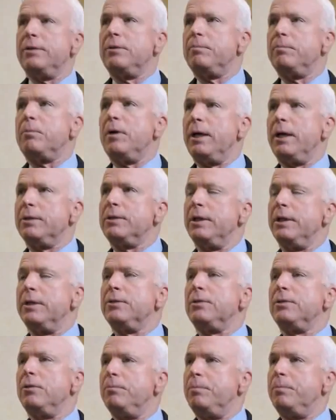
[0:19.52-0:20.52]
the process
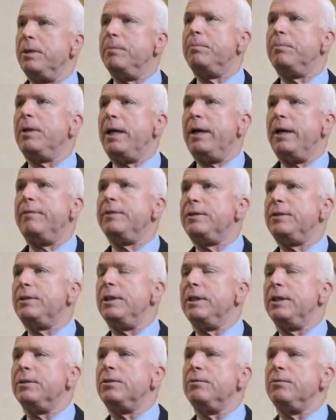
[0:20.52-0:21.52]
so people have a
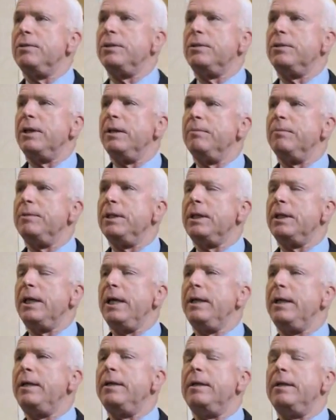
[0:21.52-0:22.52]
chance to examine the
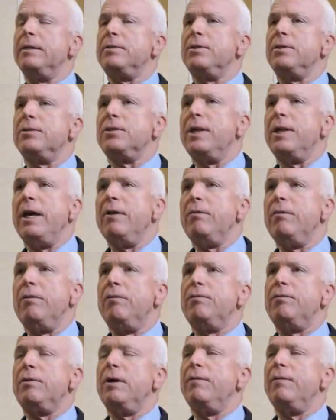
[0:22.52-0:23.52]
candidates. It's now
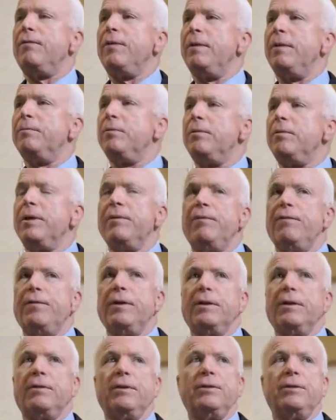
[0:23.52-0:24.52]
over on February
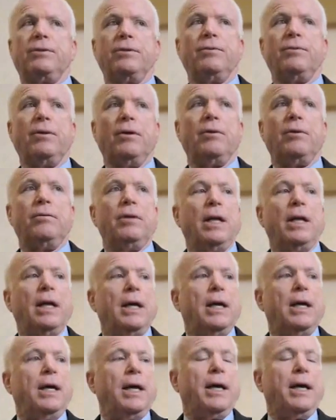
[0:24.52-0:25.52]
5th, as you know,
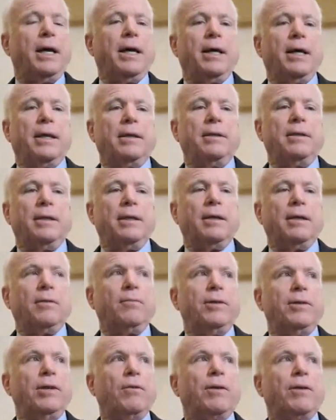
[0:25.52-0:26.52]
and uh,
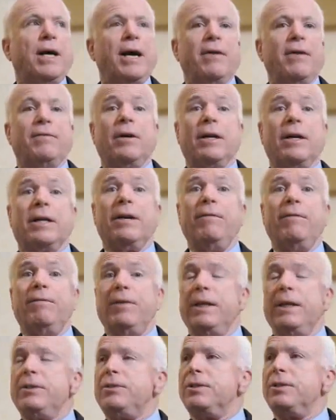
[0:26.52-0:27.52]
we don't have our
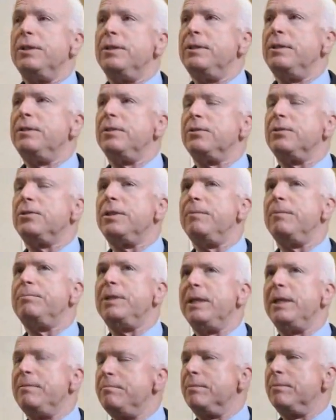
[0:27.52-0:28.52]
convention until
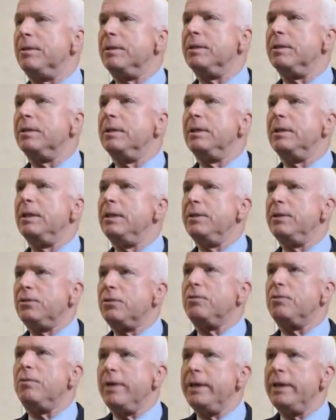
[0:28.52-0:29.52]
September. It's
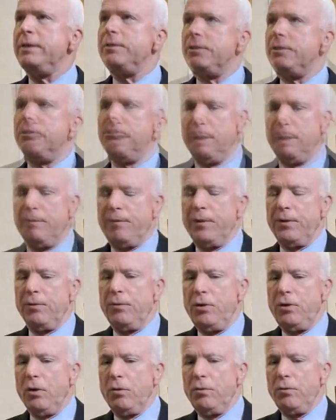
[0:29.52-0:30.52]
crazy. If you
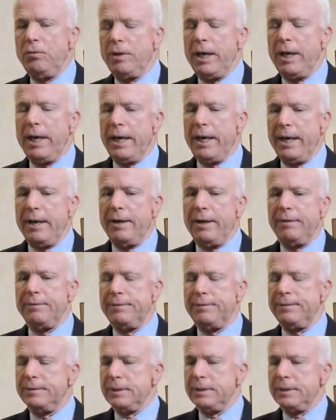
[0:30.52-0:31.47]
don't have